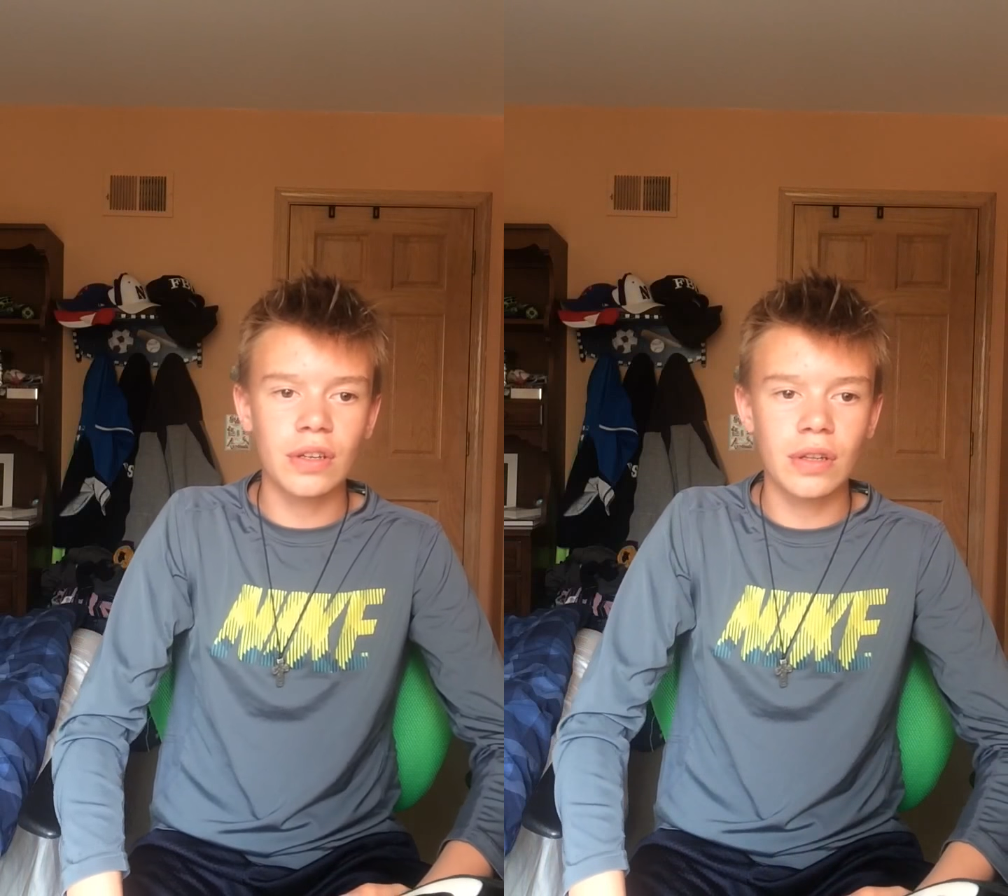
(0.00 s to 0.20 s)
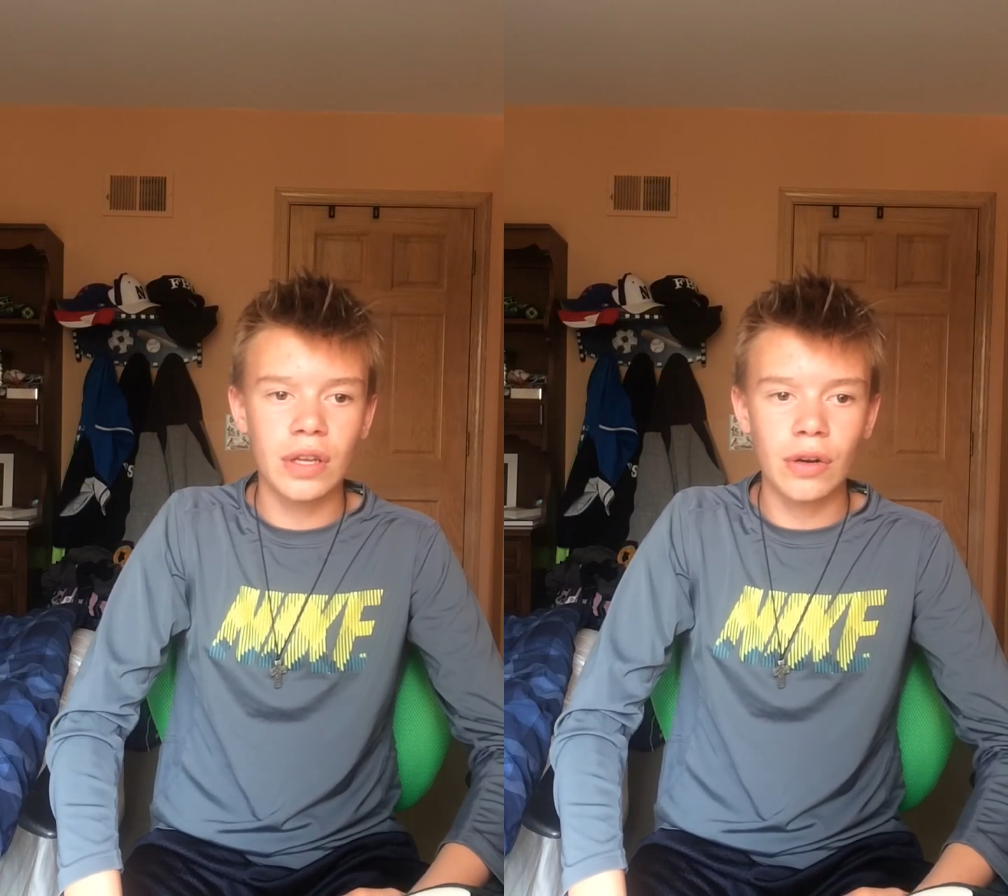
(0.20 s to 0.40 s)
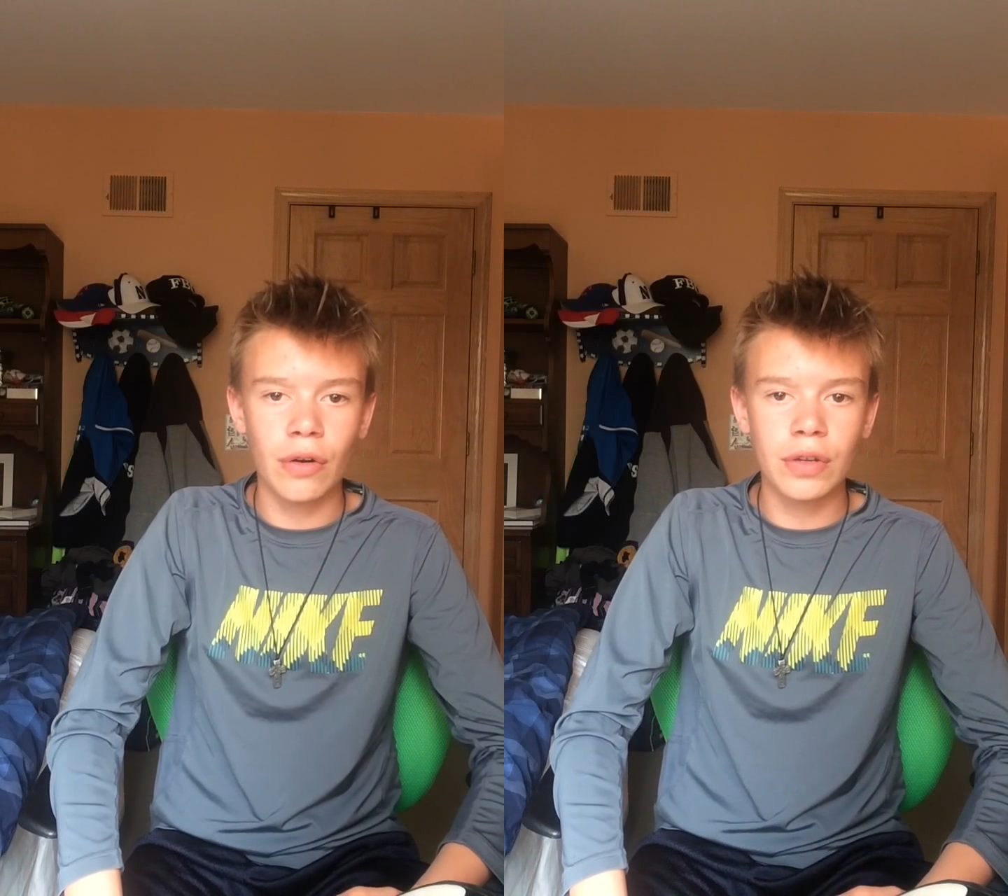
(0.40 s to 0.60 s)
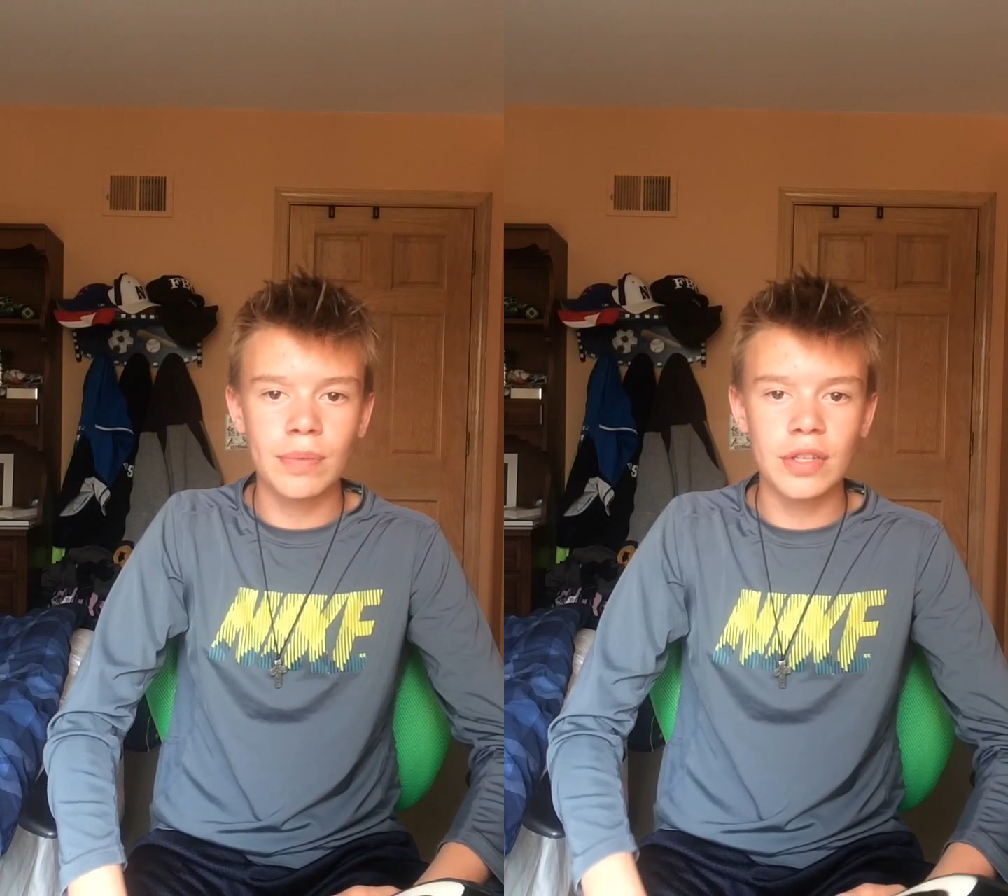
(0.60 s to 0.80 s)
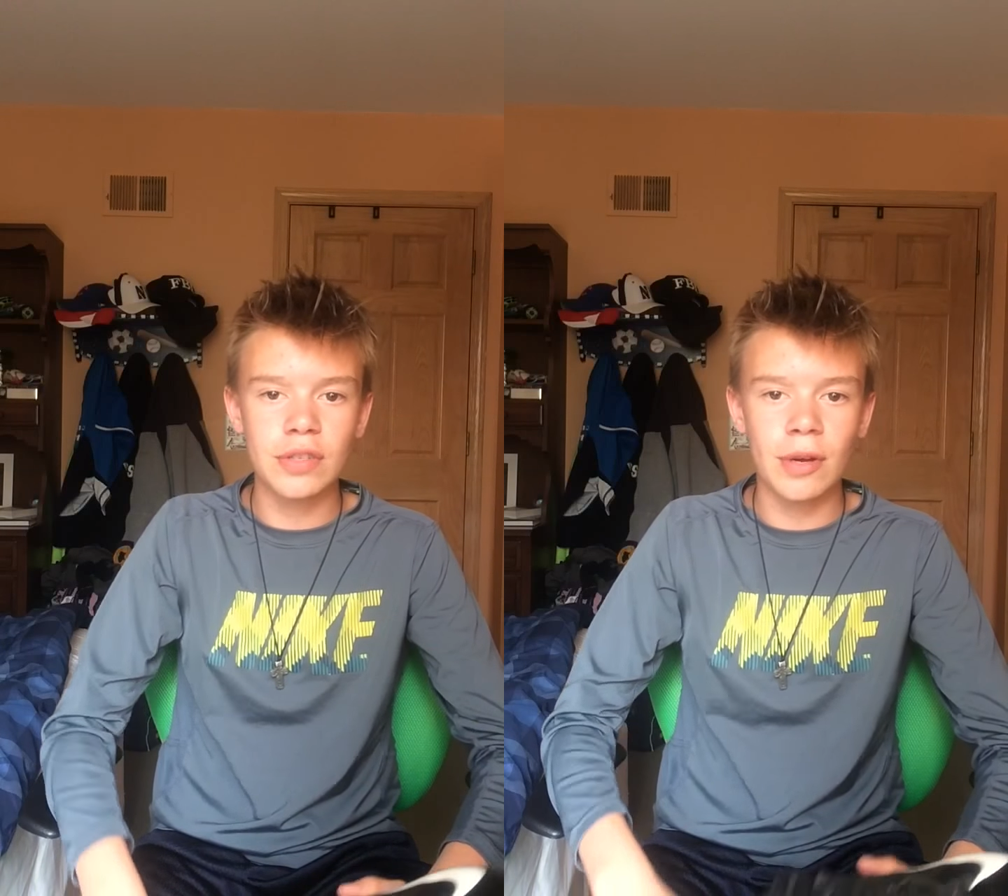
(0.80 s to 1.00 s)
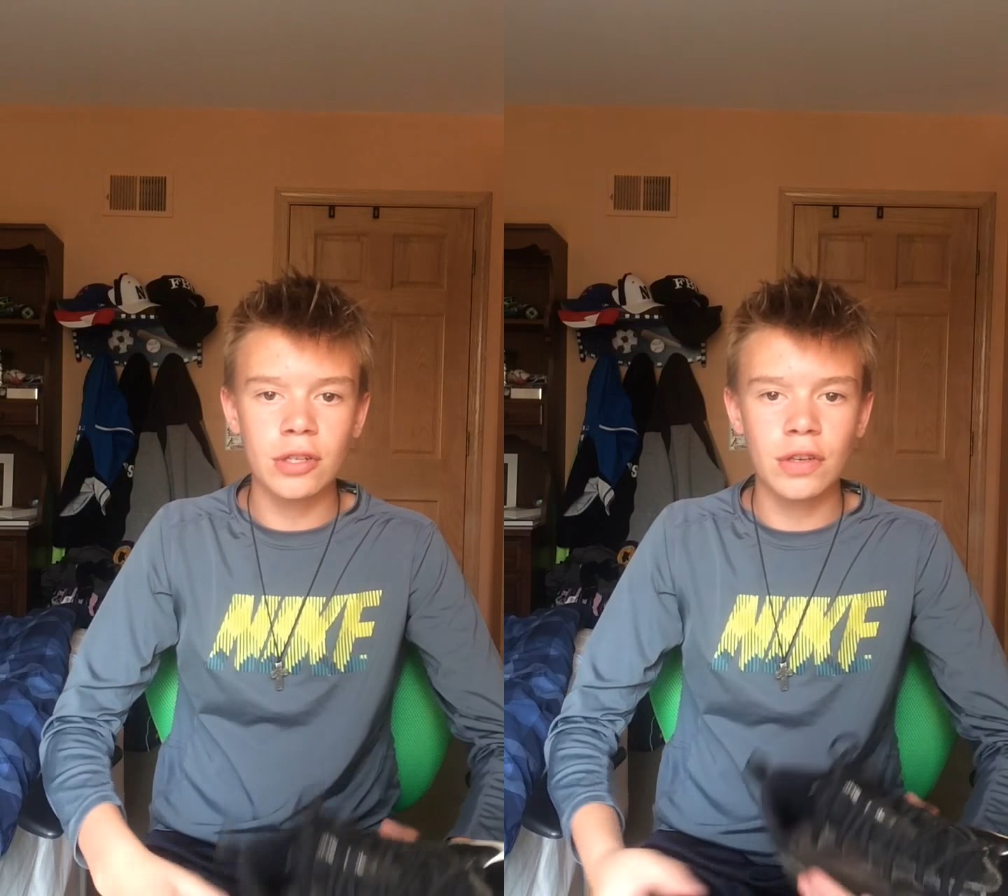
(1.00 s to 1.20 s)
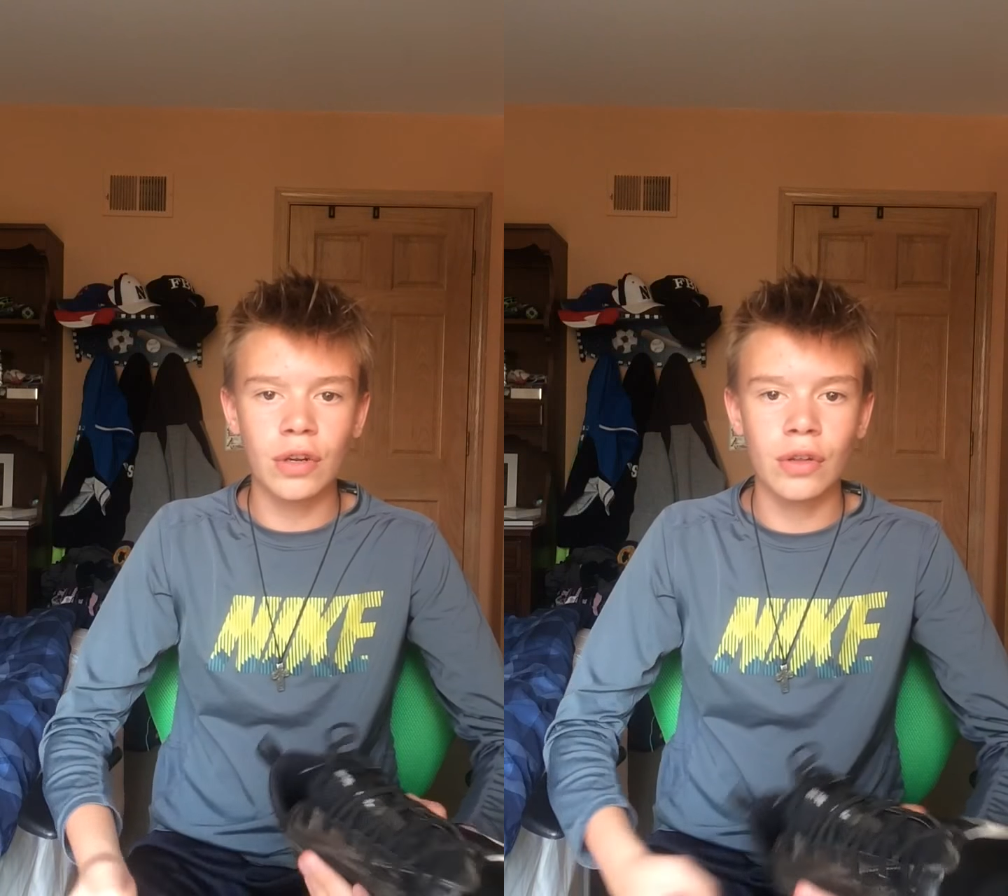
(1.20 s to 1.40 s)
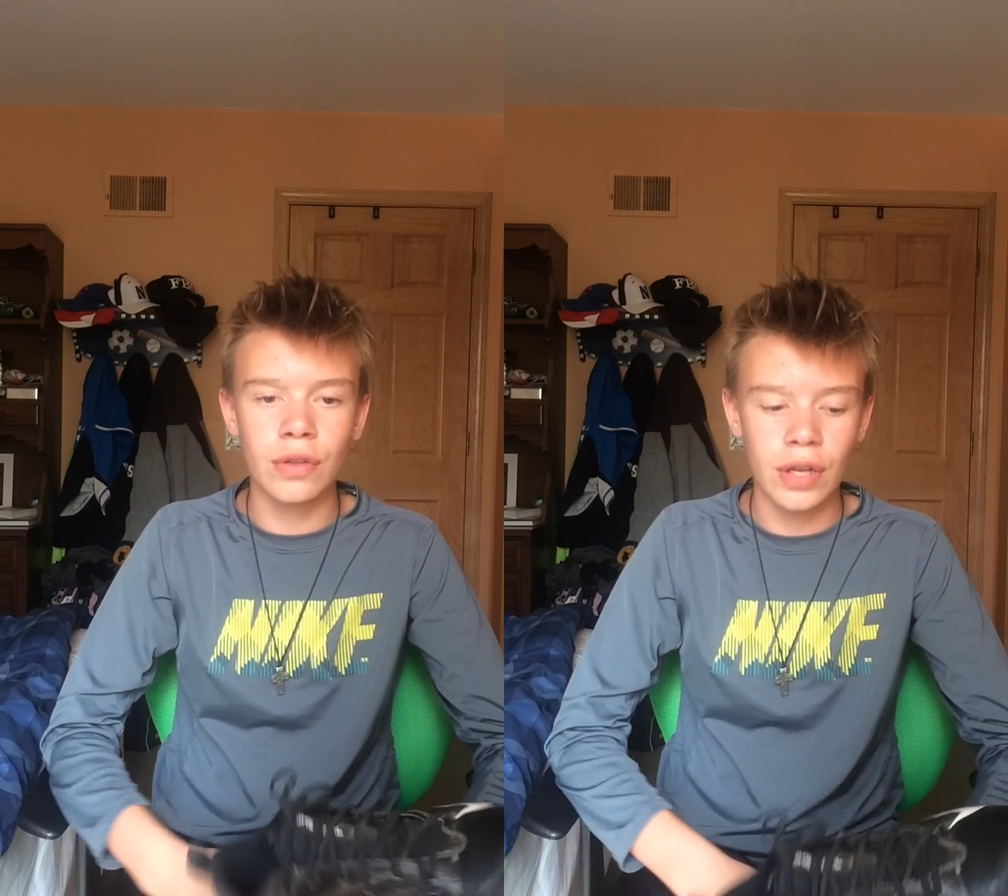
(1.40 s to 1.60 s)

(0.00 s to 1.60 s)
they had already been sponsoring